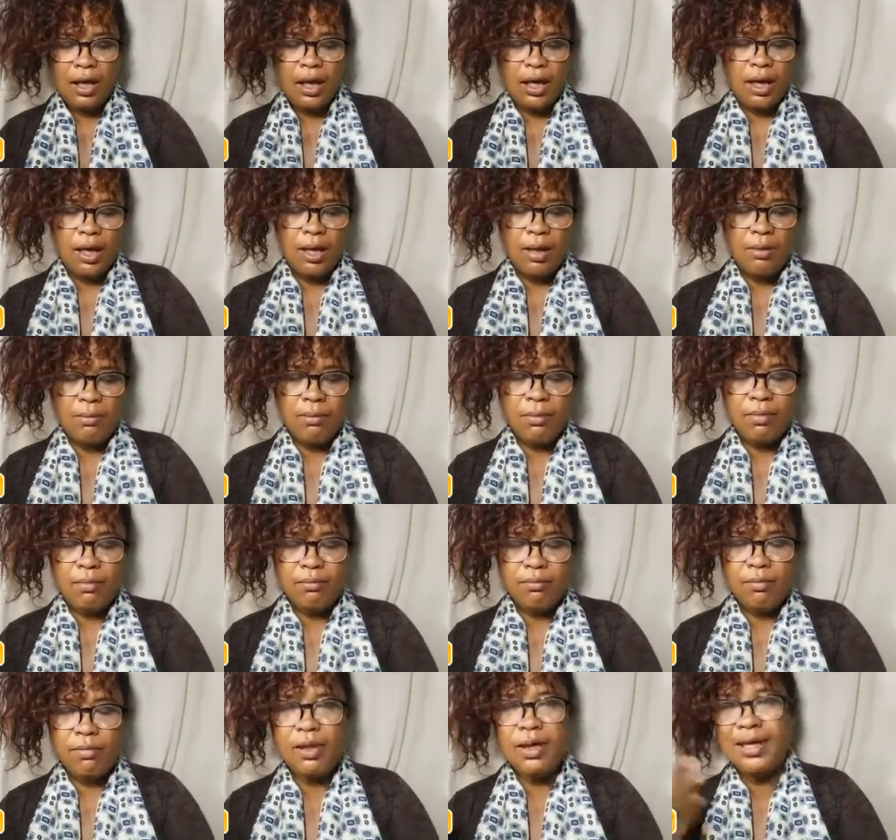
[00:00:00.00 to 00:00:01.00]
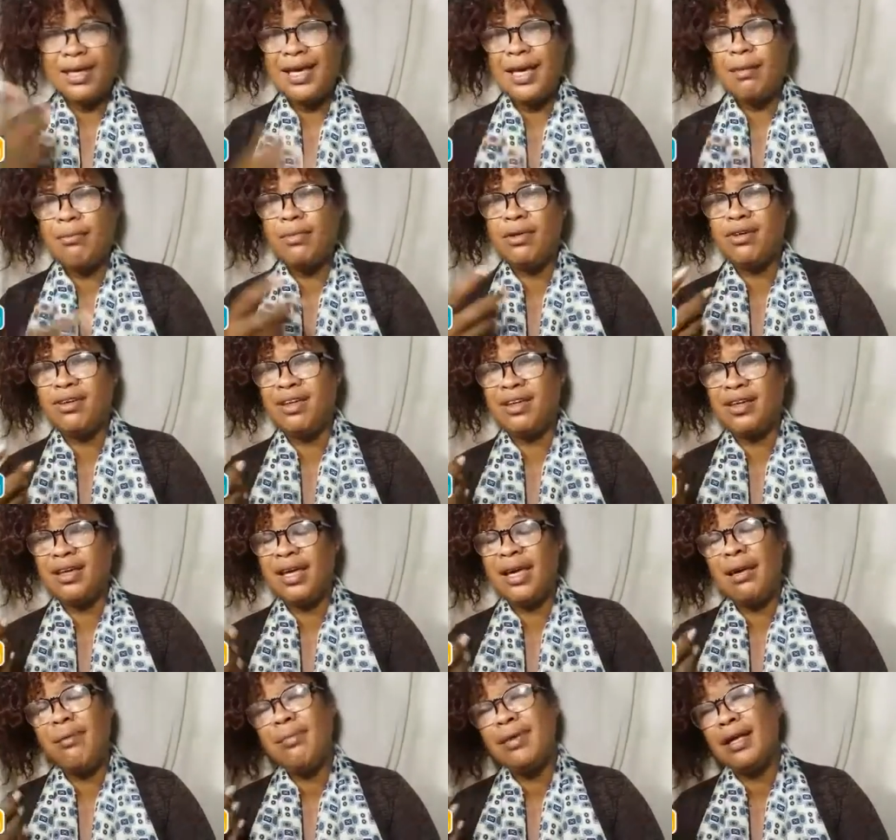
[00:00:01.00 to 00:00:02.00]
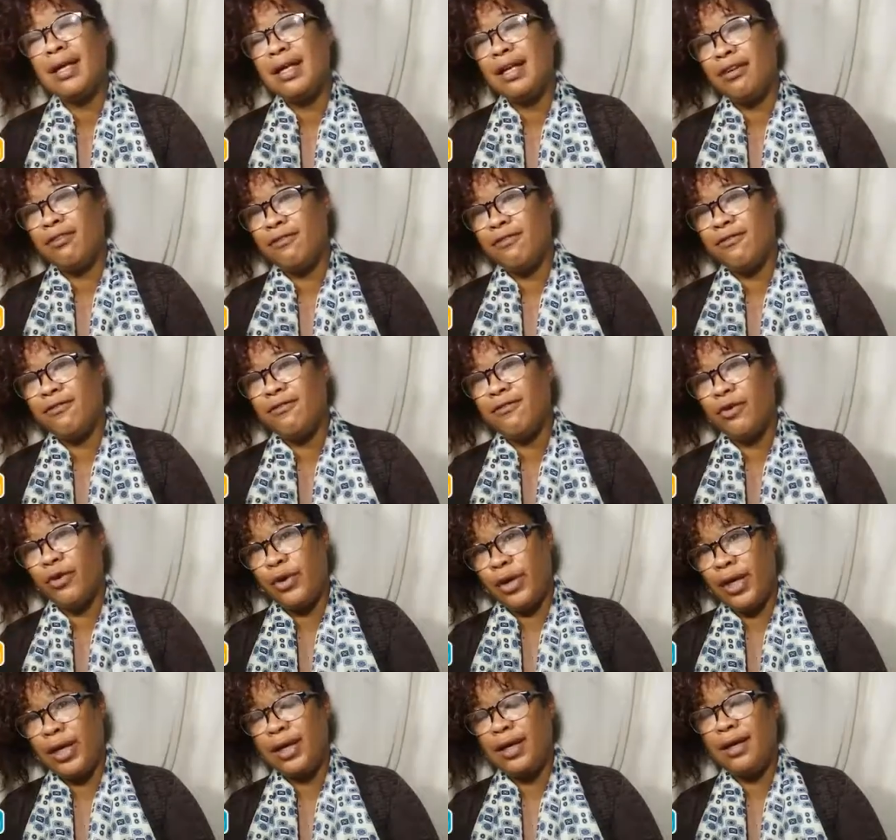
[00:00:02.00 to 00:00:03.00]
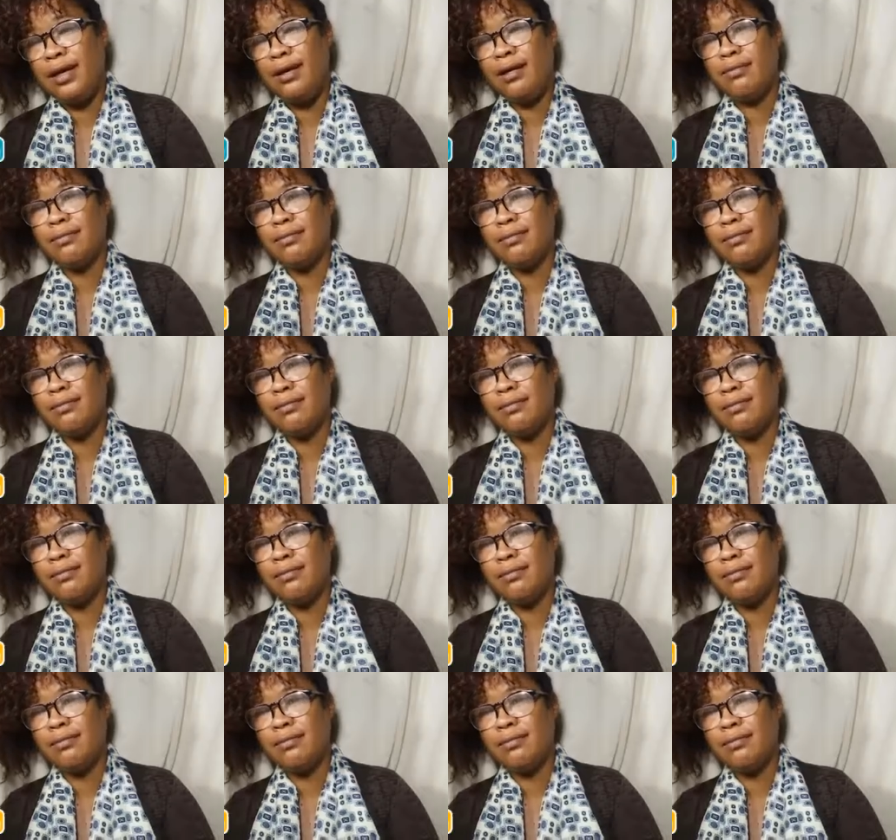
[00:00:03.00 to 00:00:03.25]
um, a chemo- chemically free